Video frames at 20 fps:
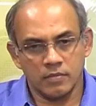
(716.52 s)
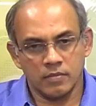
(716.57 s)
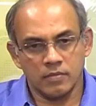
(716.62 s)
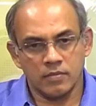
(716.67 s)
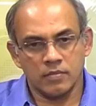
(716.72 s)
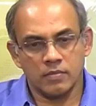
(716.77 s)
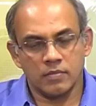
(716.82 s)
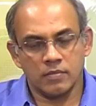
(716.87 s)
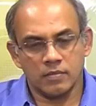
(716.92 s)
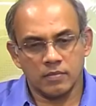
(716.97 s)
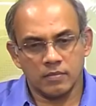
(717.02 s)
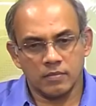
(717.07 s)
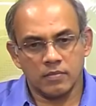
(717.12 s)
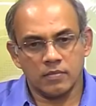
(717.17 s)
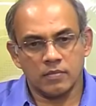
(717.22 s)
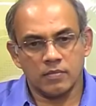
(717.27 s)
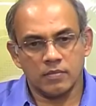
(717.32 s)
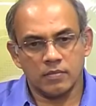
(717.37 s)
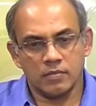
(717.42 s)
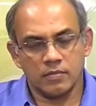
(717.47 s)

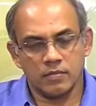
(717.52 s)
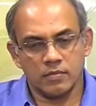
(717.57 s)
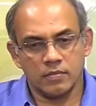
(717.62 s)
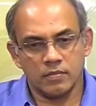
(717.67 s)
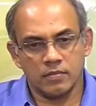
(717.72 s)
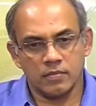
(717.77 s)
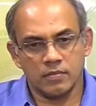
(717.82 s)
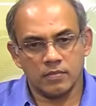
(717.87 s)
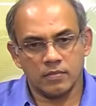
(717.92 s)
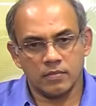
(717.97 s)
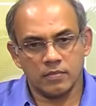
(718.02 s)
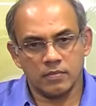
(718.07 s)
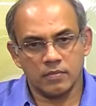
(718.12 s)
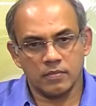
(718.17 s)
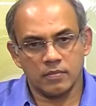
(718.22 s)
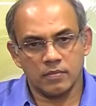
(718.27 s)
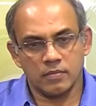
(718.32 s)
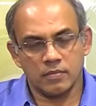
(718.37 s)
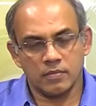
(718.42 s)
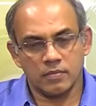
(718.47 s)

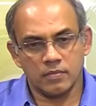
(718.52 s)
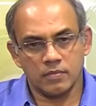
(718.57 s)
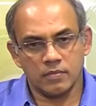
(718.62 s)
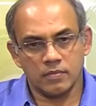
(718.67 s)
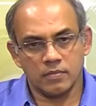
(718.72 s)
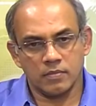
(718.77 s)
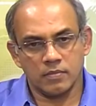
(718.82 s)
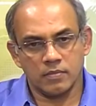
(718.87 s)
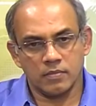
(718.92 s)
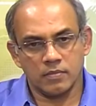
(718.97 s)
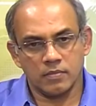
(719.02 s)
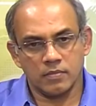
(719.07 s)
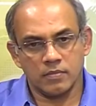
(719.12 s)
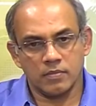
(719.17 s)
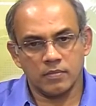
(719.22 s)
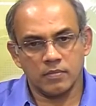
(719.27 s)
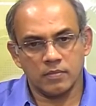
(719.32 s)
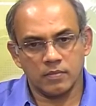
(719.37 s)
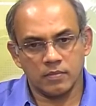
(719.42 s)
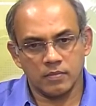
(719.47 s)

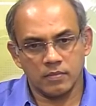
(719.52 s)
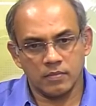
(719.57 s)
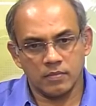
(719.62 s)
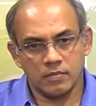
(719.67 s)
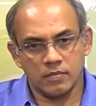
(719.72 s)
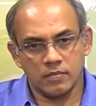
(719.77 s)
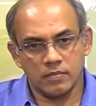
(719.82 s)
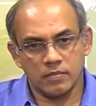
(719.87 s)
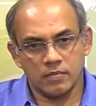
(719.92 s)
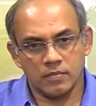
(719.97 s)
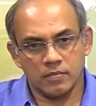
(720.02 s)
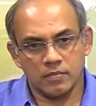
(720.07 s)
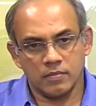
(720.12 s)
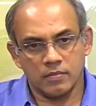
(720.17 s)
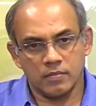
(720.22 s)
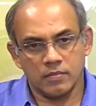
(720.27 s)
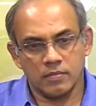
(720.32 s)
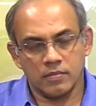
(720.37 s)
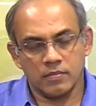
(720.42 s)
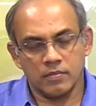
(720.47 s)

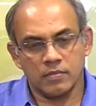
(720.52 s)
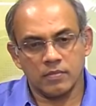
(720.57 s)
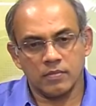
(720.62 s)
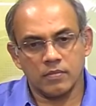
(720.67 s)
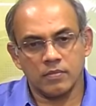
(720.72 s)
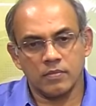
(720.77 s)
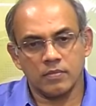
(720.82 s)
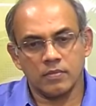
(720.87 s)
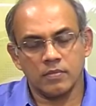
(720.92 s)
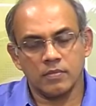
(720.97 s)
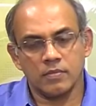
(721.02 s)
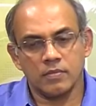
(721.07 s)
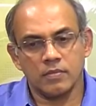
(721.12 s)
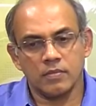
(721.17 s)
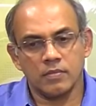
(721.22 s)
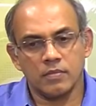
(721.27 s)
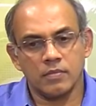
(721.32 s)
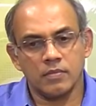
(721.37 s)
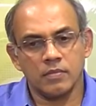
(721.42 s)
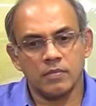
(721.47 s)

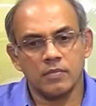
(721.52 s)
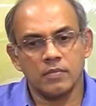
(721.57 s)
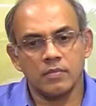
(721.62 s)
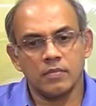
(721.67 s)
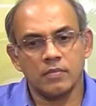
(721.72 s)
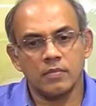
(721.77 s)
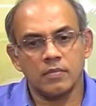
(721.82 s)
This person isn't speaking.